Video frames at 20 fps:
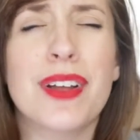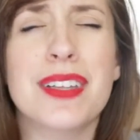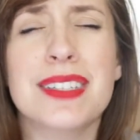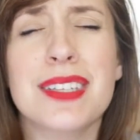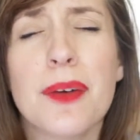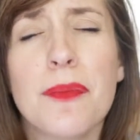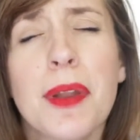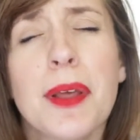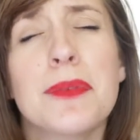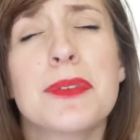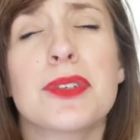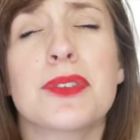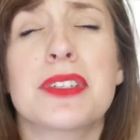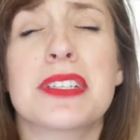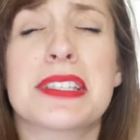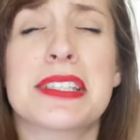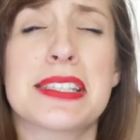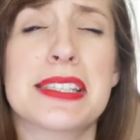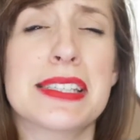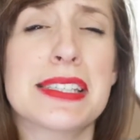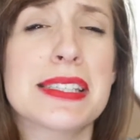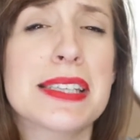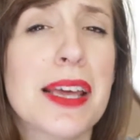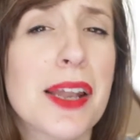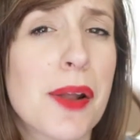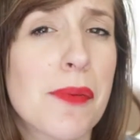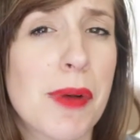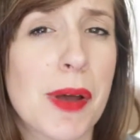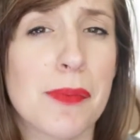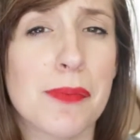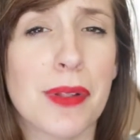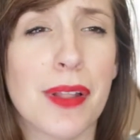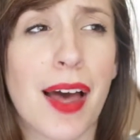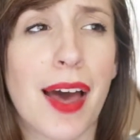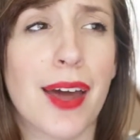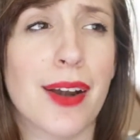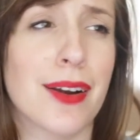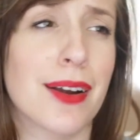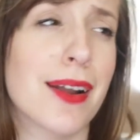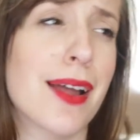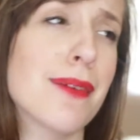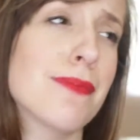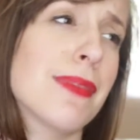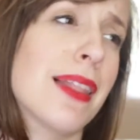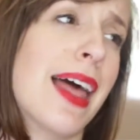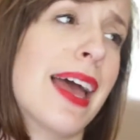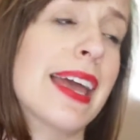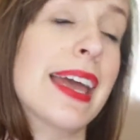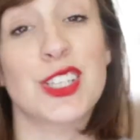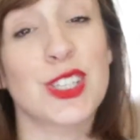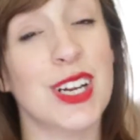and sometimes he'll just sit on my bladder and I'm like,